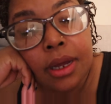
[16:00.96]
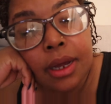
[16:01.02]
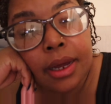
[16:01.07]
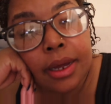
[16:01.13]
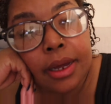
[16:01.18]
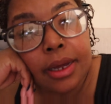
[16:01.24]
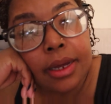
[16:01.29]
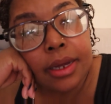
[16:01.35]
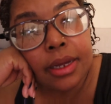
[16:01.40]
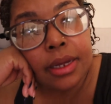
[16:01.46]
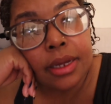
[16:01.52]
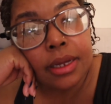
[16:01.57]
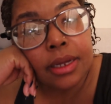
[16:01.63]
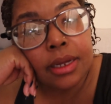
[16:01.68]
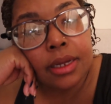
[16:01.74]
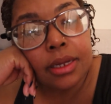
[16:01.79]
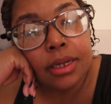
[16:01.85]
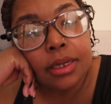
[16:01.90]

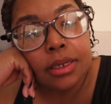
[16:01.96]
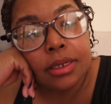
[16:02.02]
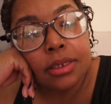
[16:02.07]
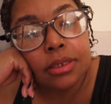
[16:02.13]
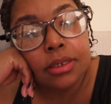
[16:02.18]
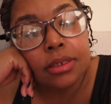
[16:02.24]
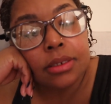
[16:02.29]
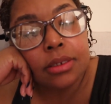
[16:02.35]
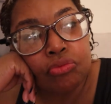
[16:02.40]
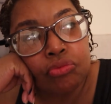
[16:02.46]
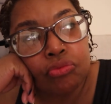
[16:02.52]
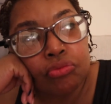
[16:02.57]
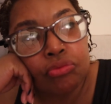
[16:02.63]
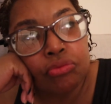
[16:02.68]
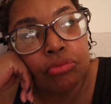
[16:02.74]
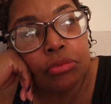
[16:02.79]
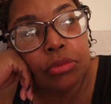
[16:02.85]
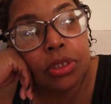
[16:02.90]
I
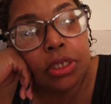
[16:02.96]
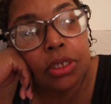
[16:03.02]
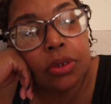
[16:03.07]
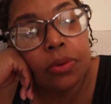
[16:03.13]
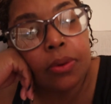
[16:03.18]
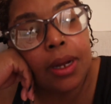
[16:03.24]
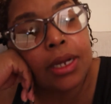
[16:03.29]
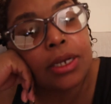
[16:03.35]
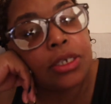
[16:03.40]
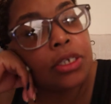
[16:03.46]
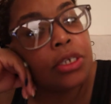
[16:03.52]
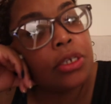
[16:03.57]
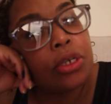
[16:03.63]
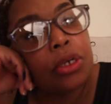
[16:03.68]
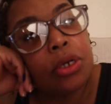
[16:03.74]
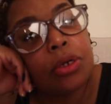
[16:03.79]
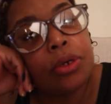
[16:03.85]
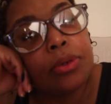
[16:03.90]
did a wash
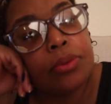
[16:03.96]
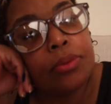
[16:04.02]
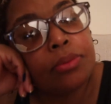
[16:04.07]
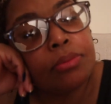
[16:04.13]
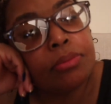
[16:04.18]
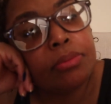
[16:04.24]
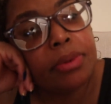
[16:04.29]
and go.